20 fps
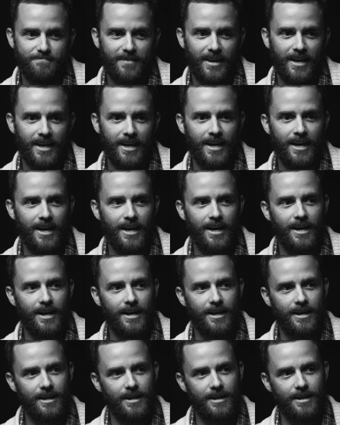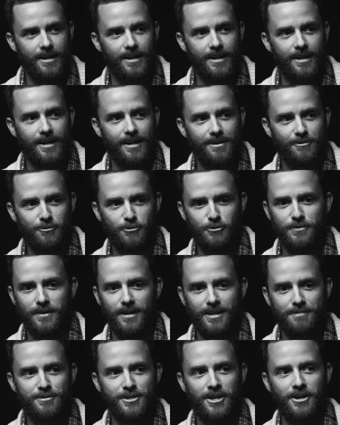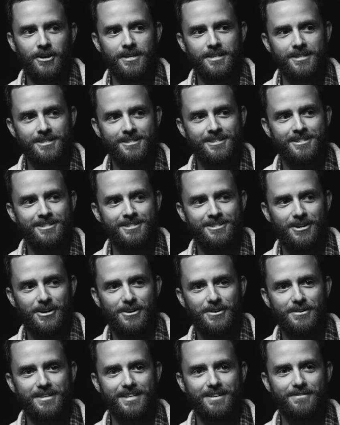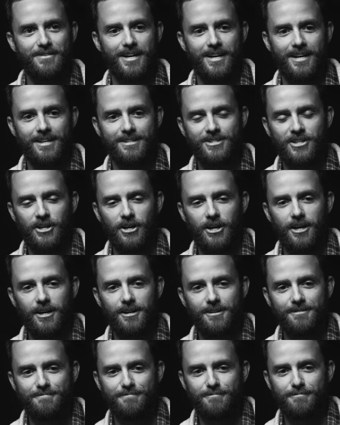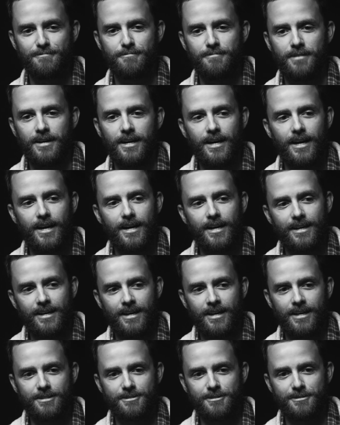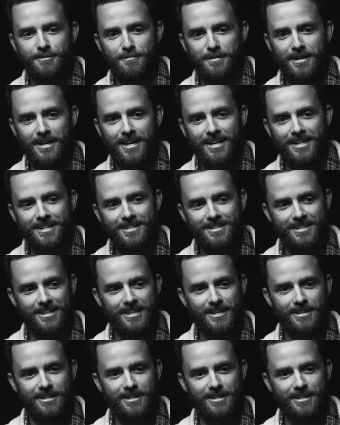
I'm sorry. This is so tall, handsome, and